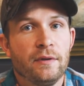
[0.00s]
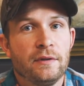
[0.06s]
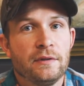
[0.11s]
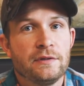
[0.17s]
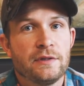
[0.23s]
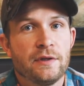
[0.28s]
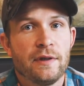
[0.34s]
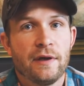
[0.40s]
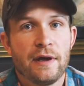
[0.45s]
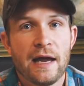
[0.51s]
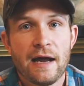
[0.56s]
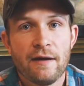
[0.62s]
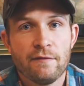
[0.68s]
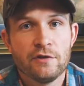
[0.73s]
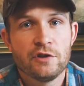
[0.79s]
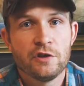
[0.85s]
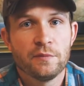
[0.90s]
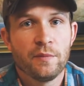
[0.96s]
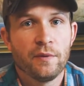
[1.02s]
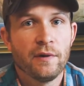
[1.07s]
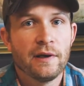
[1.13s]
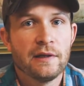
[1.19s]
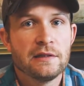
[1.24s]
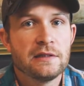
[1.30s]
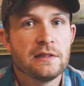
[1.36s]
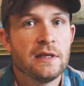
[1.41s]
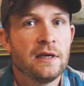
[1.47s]
So they'll average your
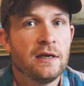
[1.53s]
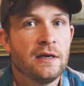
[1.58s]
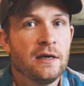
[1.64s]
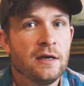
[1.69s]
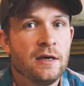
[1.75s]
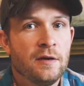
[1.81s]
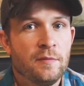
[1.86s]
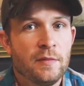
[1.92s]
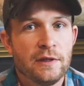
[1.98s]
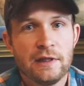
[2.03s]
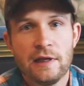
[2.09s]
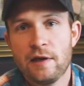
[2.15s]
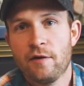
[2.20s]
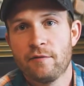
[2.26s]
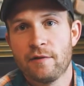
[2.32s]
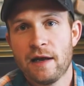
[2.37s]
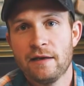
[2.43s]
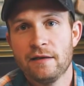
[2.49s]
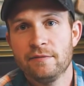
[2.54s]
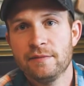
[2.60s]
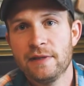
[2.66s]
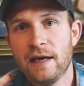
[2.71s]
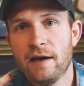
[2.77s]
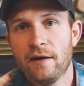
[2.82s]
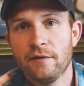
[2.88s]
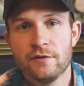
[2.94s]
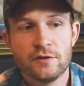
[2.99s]
points, but they don't round them down.